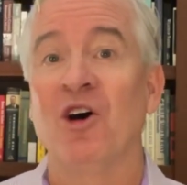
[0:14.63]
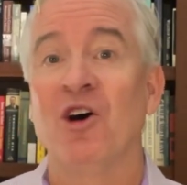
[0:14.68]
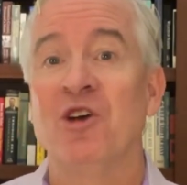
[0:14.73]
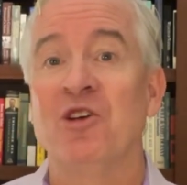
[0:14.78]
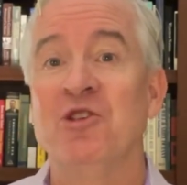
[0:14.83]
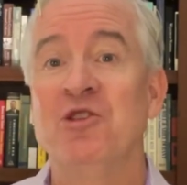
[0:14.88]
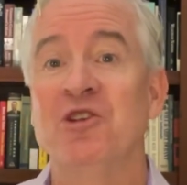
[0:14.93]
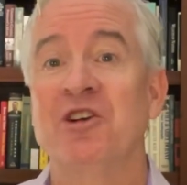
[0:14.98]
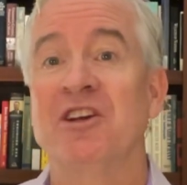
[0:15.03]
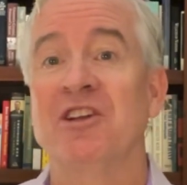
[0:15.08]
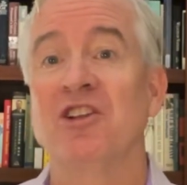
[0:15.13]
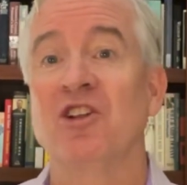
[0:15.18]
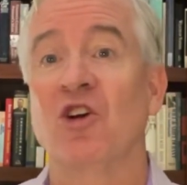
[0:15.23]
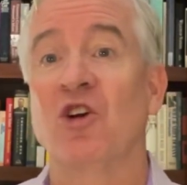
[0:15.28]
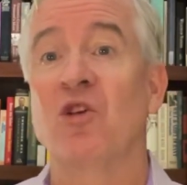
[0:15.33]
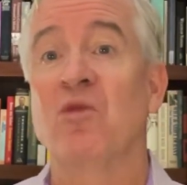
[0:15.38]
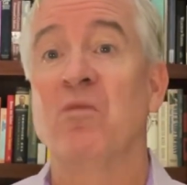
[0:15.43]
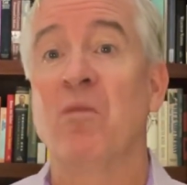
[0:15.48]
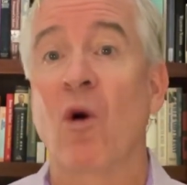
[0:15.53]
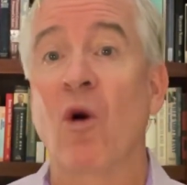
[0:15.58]
You can
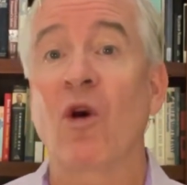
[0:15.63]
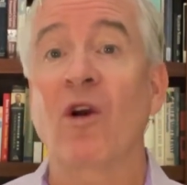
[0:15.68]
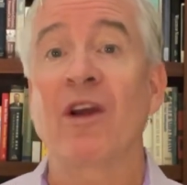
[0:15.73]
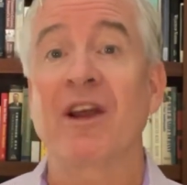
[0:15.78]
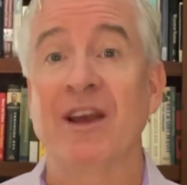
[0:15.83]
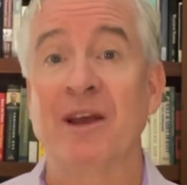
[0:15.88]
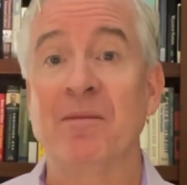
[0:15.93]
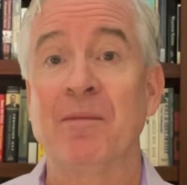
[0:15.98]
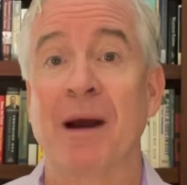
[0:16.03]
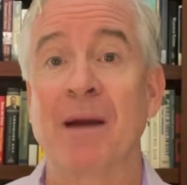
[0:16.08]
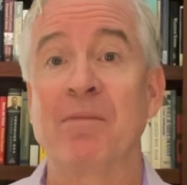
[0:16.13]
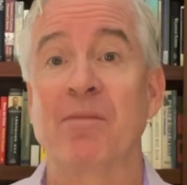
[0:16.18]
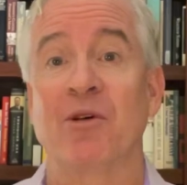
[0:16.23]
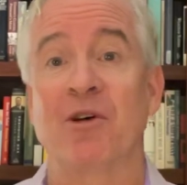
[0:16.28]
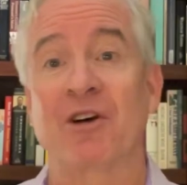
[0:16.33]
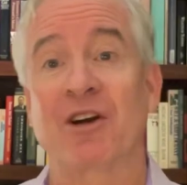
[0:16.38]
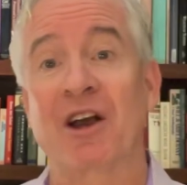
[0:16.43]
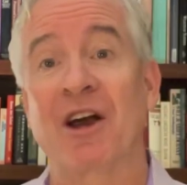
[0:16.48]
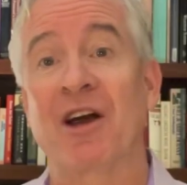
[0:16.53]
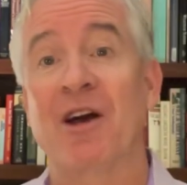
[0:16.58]
learn more in my
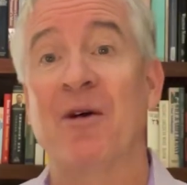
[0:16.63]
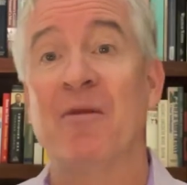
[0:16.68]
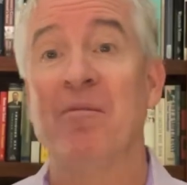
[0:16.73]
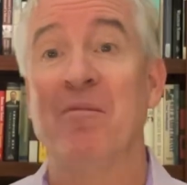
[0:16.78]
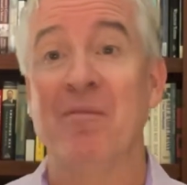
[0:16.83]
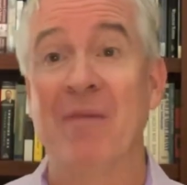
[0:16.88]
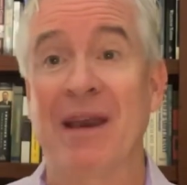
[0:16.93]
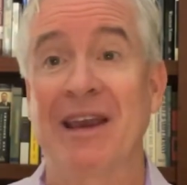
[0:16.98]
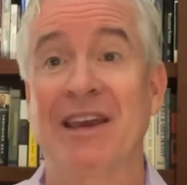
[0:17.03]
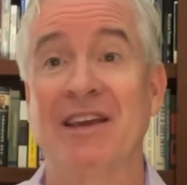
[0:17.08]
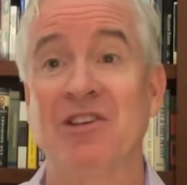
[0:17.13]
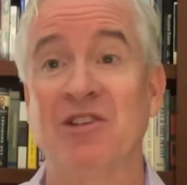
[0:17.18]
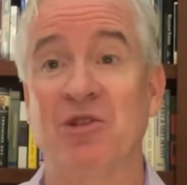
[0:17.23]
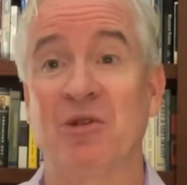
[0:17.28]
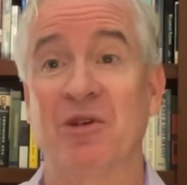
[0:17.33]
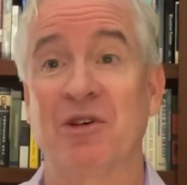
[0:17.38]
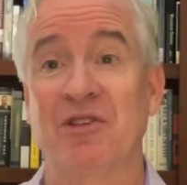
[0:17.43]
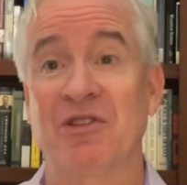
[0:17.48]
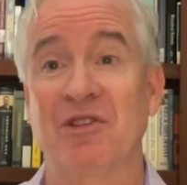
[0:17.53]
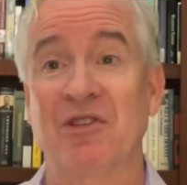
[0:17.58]
book, Making
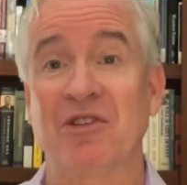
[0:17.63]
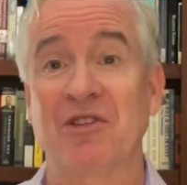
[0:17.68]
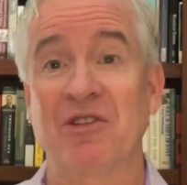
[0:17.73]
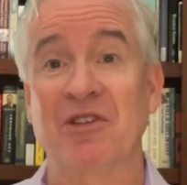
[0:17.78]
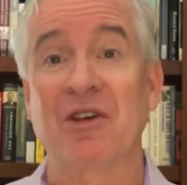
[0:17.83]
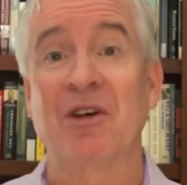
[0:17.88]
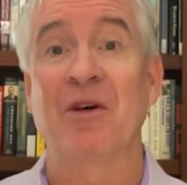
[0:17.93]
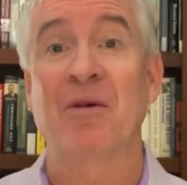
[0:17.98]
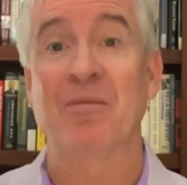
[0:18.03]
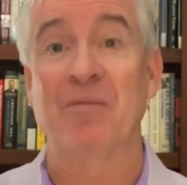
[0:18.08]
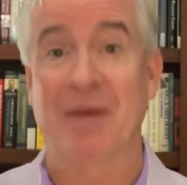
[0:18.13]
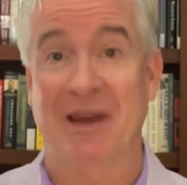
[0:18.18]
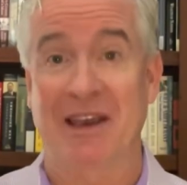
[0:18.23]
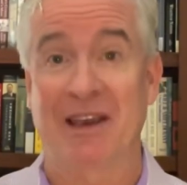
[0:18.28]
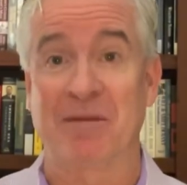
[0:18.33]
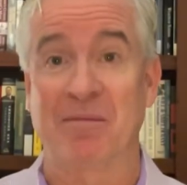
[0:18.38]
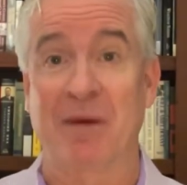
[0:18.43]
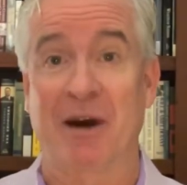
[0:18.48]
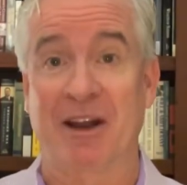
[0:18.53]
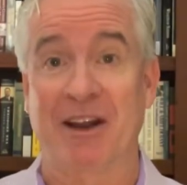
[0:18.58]
Choices,
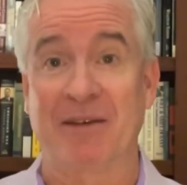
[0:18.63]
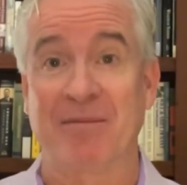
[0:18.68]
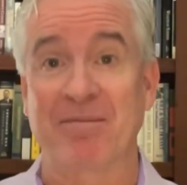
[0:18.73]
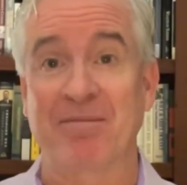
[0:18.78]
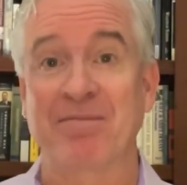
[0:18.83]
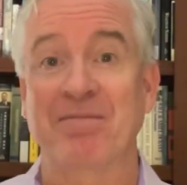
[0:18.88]
Making Money.